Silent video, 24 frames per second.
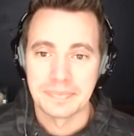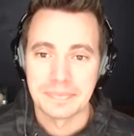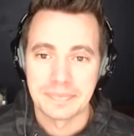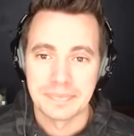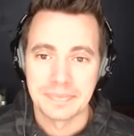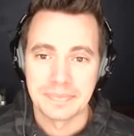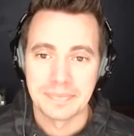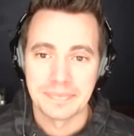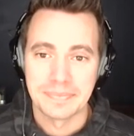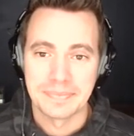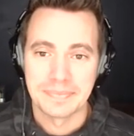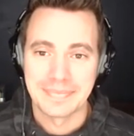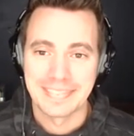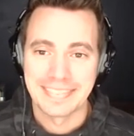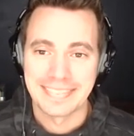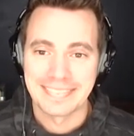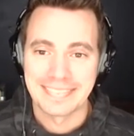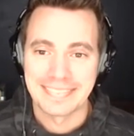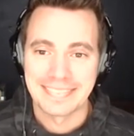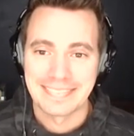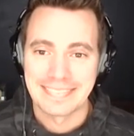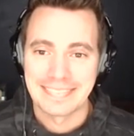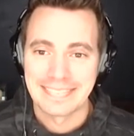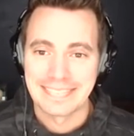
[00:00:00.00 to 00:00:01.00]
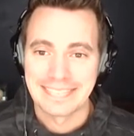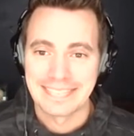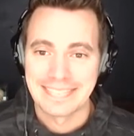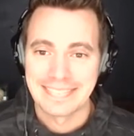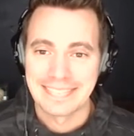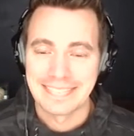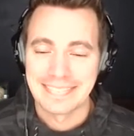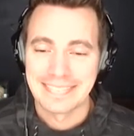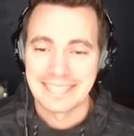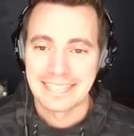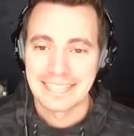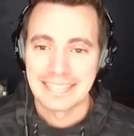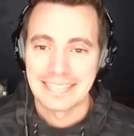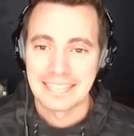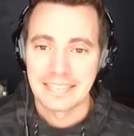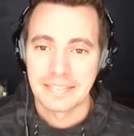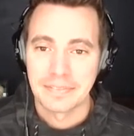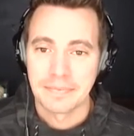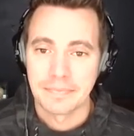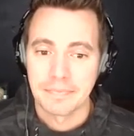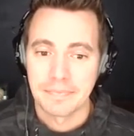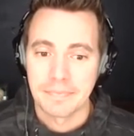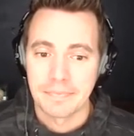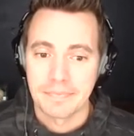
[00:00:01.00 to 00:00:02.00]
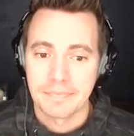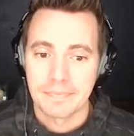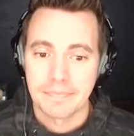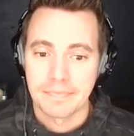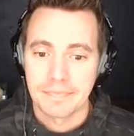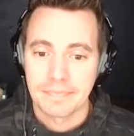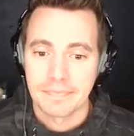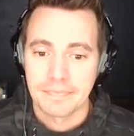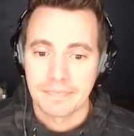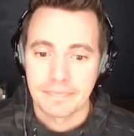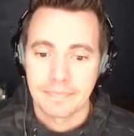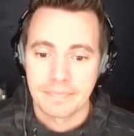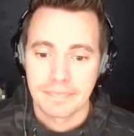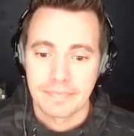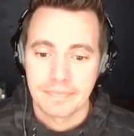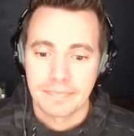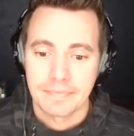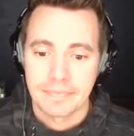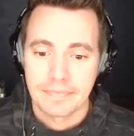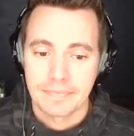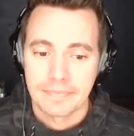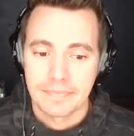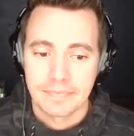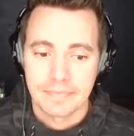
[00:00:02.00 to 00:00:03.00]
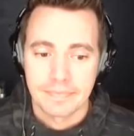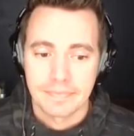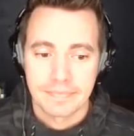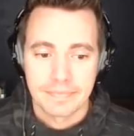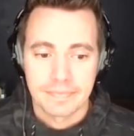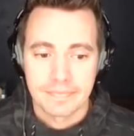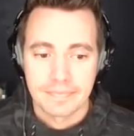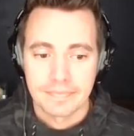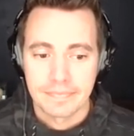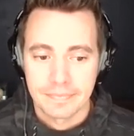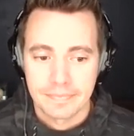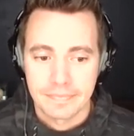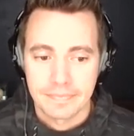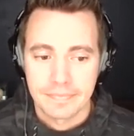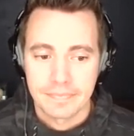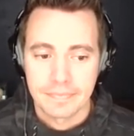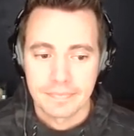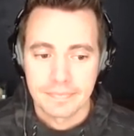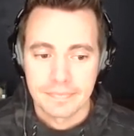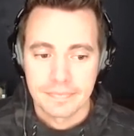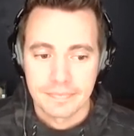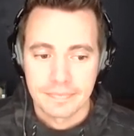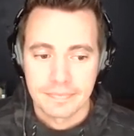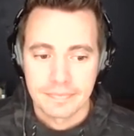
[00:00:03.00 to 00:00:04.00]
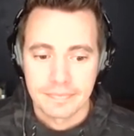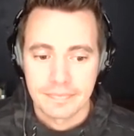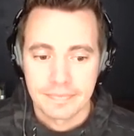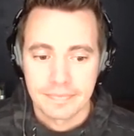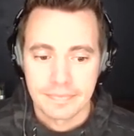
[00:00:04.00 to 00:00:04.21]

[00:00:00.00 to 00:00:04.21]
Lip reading: No words are spoken by the person on screen.